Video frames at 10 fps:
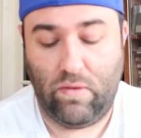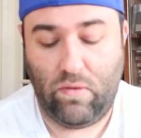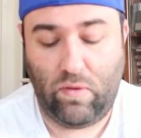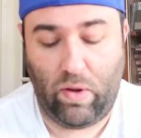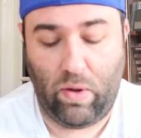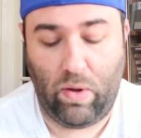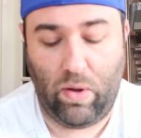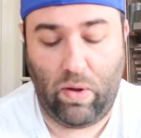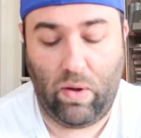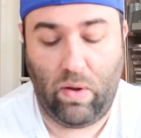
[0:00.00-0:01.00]

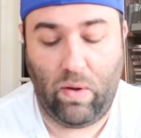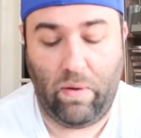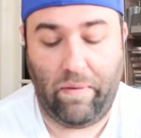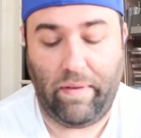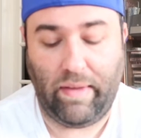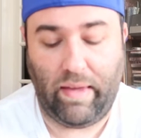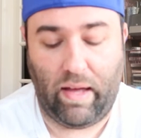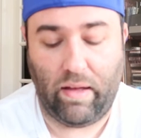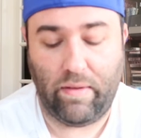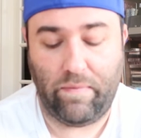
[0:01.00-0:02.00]
So yeah.